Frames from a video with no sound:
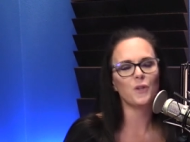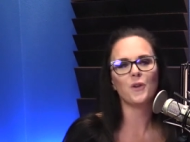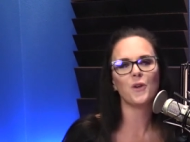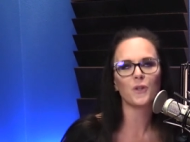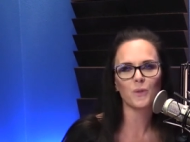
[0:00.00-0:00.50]
New
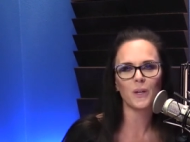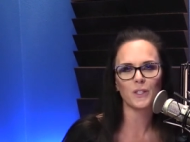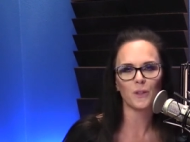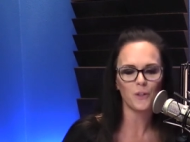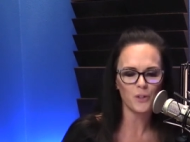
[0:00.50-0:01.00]
Year's
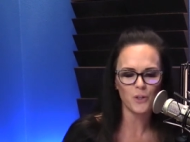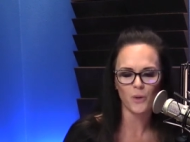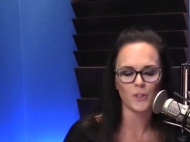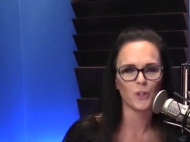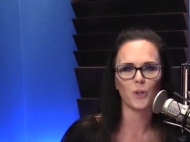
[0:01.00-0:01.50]
resolution
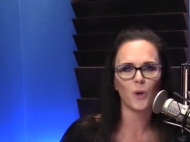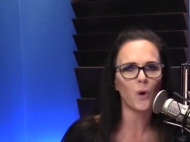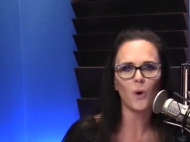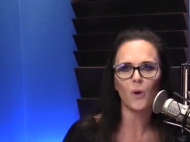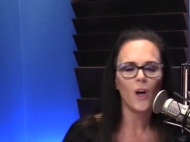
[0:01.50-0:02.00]
or it's a
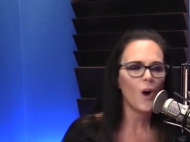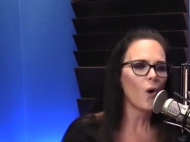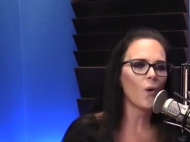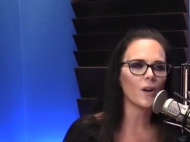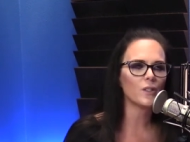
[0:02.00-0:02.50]
goal
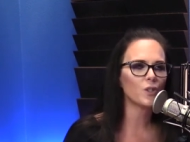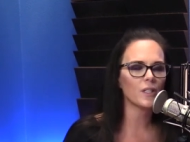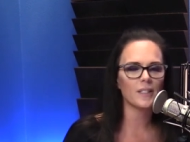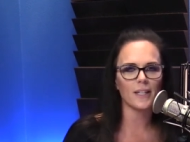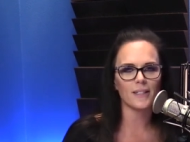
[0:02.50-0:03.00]
or it's
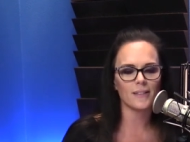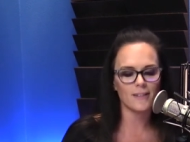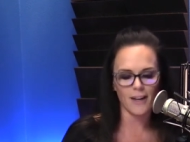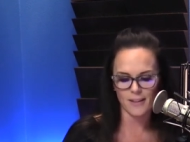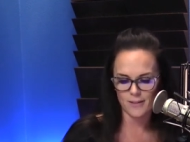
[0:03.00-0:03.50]
just a,
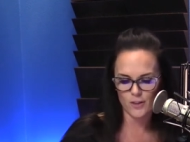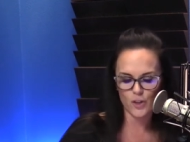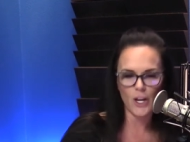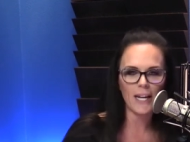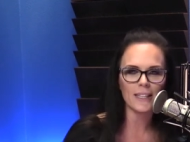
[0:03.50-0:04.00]
a
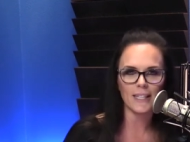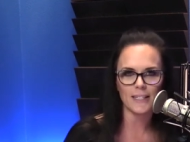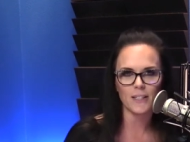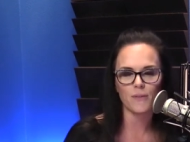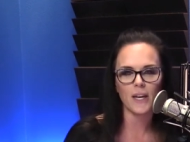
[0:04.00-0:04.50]

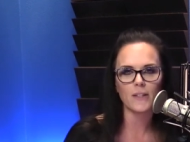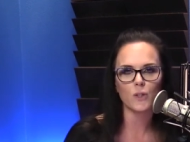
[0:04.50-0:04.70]
checklist of things